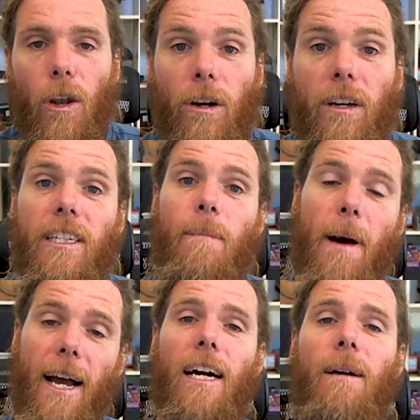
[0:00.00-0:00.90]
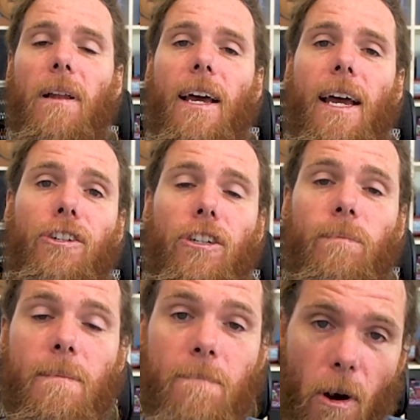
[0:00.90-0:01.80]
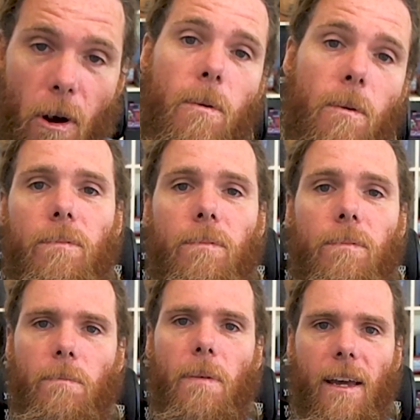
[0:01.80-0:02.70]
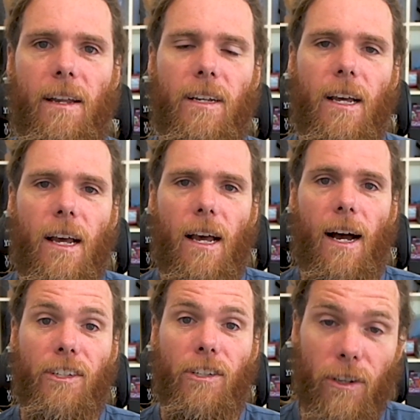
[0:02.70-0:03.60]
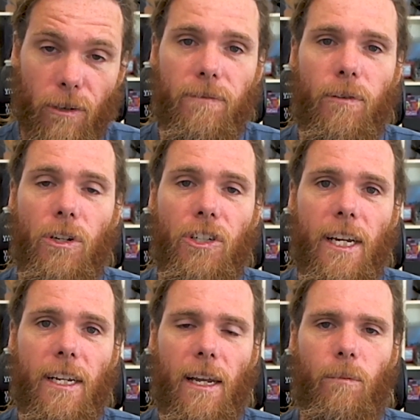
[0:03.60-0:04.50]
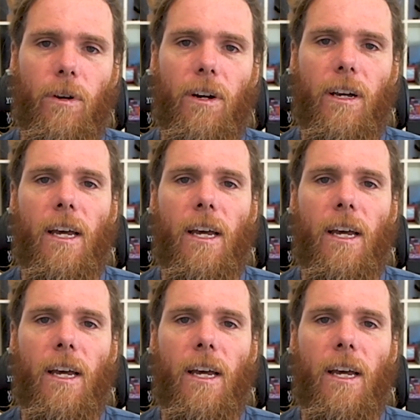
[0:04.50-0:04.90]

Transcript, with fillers: Look, your backup plan should be mobile broadband, uh, so your four G network.